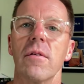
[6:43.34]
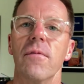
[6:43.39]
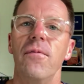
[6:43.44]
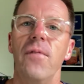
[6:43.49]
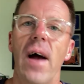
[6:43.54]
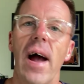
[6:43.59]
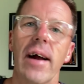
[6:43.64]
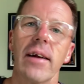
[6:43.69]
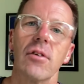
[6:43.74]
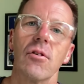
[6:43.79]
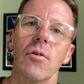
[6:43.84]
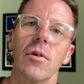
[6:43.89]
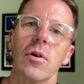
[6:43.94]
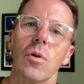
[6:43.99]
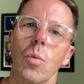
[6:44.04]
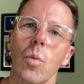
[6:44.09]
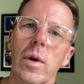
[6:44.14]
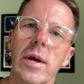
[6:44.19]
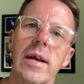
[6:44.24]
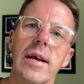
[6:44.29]
to factor in a
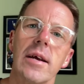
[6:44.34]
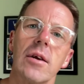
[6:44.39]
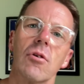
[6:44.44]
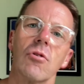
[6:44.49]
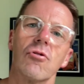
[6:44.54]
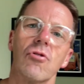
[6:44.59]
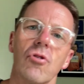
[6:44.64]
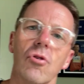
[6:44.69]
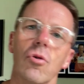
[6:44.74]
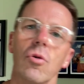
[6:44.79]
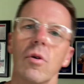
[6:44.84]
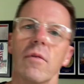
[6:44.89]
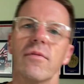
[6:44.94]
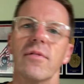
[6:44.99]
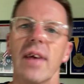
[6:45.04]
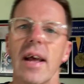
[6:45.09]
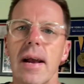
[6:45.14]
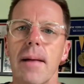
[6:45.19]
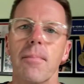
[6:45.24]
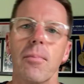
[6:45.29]
week or two of
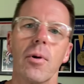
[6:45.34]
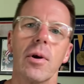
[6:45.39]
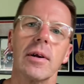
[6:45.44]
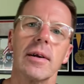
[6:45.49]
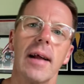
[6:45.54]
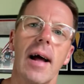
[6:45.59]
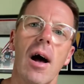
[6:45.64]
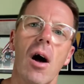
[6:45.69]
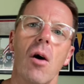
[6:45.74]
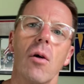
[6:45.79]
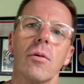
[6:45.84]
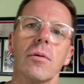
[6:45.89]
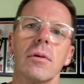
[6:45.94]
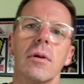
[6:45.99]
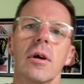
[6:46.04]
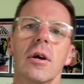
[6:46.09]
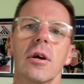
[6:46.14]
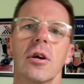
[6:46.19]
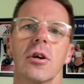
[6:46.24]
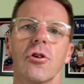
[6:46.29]
tapering down.
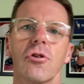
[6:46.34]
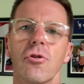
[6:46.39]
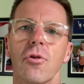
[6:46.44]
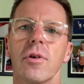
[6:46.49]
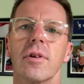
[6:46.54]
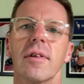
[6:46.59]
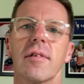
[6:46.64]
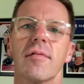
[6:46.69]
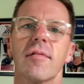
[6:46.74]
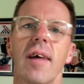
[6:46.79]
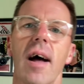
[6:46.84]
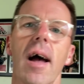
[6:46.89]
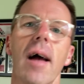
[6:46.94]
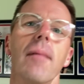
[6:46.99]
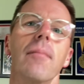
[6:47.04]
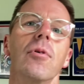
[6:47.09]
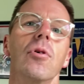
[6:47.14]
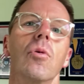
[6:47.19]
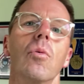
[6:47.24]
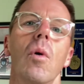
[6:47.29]
During this
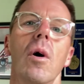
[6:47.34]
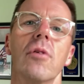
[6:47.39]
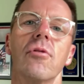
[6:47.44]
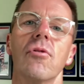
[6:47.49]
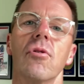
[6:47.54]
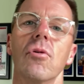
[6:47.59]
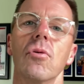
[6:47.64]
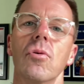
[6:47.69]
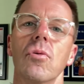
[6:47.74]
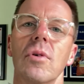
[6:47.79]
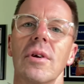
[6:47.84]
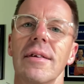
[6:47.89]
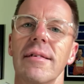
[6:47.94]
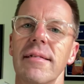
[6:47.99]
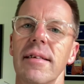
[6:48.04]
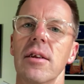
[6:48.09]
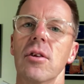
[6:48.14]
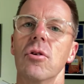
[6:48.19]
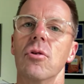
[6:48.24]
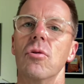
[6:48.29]
time, you'll want to
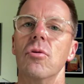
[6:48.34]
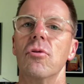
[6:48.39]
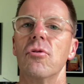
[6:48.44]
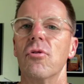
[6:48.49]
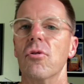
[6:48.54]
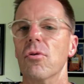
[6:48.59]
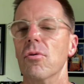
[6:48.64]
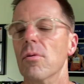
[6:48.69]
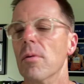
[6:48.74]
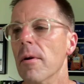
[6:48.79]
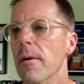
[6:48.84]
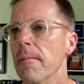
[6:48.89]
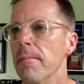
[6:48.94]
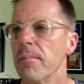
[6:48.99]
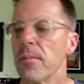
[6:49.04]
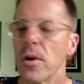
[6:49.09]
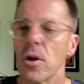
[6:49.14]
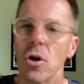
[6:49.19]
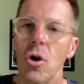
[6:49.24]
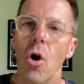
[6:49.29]
continue to
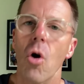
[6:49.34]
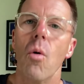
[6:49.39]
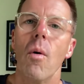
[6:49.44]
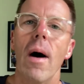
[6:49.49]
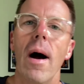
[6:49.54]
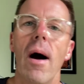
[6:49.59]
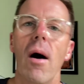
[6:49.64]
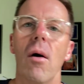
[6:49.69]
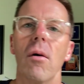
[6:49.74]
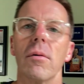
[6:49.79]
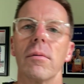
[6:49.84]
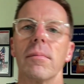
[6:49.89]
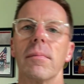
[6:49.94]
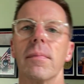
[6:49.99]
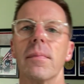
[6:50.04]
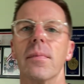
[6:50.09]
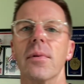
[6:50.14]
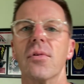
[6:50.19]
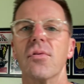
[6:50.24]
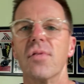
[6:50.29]
go out
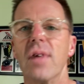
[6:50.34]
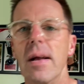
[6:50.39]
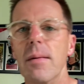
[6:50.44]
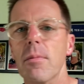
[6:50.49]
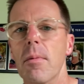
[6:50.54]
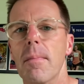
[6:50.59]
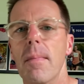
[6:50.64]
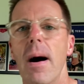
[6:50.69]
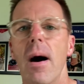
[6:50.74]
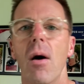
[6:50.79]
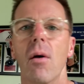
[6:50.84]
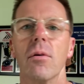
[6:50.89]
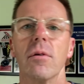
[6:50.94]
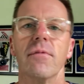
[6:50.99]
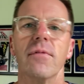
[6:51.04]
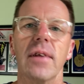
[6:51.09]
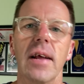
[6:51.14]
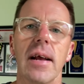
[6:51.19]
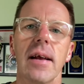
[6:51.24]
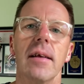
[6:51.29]
the same amount
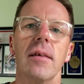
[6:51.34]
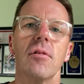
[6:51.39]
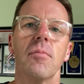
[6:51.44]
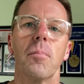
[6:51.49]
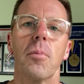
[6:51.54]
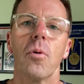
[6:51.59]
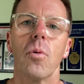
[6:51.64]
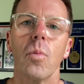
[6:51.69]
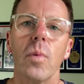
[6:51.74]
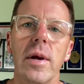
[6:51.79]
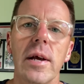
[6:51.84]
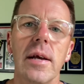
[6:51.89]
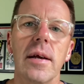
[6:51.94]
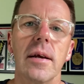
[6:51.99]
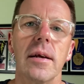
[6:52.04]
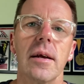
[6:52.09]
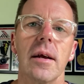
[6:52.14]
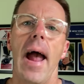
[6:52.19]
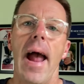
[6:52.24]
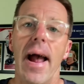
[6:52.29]
of days per
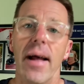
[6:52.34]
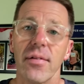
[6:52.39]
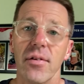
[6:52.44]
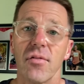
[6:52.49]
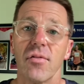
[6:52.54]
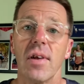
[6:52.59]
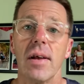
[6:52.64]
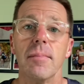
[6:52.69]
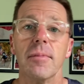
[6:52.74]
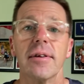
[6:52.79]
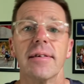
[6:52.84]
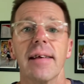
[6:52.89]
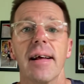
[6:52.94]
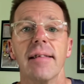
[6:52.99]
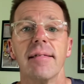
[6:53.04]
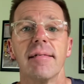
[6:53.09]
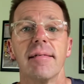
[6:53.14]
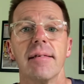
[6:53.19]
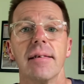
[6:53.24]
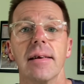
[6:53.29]
week and the same
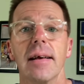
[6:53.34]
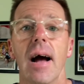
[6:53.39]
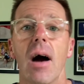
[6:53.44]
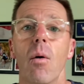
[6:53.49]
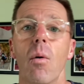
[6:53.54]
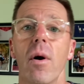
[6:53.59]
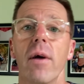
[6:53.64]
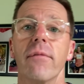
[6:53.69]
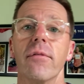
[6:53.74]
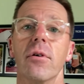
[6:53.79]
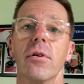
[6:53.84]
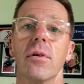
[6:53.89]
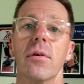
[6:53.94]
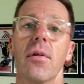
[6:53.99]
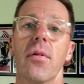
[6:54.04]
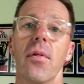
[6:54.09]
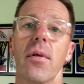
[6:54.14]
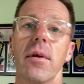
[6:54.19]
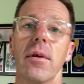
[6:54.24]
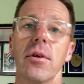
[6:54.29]
intensity. However,
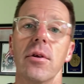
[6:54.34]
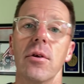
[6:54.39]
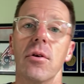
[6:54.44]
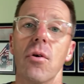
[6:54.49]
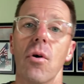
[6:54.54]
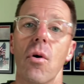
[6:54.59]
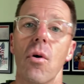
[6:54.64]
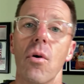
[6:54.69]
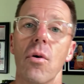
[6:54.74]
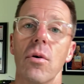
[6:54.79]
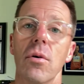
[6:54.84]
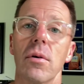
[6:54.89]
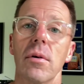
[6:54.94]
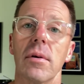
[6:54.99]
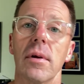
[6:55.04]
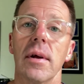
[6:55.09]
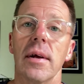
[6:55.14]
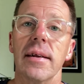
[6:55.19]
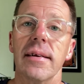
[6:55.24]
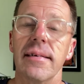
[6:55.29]
your
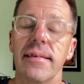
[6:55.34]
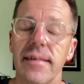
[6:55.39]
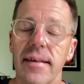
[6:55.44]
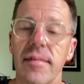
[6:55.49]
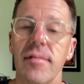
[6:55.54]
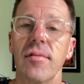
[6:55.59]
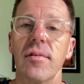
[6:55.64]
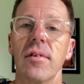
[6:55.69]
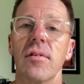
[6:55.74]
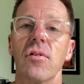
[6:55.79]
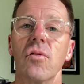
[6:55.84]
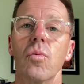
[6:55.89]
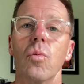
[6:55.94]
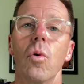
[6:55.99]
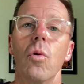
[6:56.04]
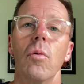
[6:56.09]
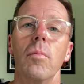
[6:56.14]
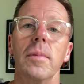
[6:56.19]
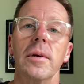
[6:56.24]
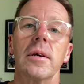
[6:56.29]
distance
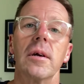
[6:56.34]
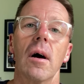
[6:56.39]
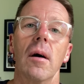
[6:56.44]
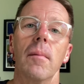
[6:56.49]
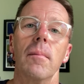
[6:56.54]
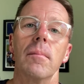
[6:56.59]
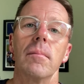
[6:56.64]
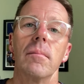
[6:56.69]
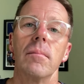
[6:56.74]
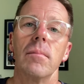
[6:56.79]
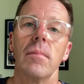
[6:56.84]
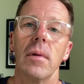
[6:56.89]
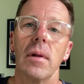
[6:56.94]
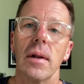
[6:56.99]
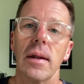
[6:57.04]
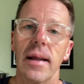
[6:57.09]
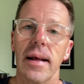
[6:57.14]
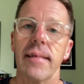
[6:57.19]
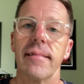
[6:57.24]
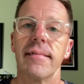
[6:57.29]
will become
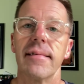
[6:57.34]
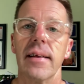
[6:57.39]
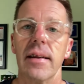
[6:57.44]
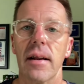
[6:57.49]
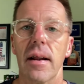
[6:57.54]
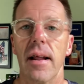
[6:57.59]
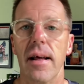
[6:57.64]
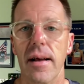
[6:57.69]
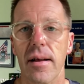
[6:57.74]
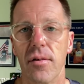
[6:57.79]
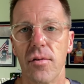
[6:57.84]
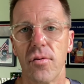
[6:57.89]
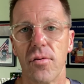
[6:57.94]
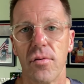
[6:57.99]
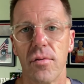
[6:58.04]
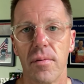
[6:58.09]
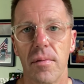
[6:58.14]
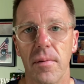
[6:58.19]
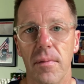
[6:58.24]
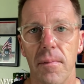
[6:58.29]
less and
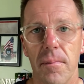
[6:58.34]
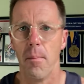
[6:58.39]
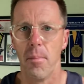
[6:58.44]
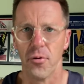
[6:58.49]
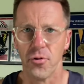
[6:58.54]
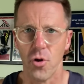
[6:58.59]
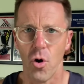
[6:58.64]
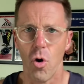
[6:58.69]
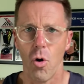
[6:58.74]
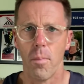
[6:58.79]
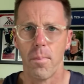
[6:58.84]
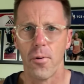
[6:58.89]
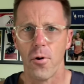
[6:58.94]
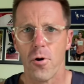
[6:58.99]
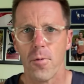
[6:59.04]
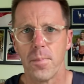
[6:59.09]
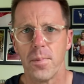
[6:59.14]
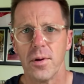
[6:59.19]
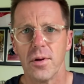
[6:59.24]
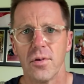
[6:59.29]
less. But the whole
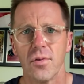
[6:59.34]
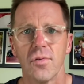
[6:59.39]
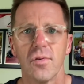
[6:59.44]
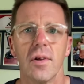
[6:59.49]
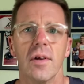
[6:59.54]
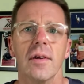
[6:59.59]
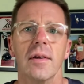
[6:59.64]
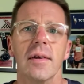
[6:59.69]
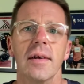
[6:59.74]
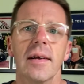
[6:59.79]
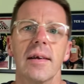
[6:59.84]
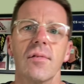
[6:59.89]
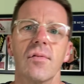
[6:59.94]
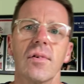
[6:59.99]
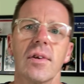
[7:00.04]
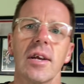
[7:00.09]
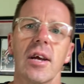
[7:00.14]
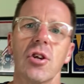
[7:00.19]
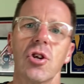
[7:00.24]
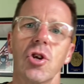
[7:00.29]
purpose is to
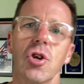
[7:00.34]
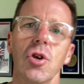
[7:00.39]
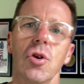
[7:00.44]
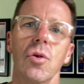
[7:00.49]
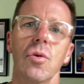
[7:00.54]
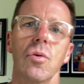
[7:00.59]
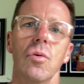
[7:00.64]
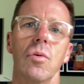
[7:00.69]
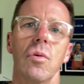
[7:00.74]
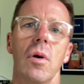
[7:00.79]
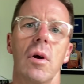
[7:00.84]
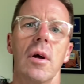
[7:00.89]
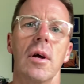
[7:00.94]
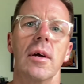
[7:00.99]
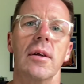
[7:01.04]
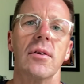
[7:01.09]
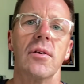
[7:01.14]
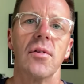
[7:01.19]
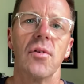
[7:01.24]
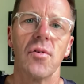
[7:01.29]
get you
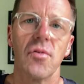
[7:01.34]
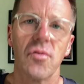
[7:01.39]
to the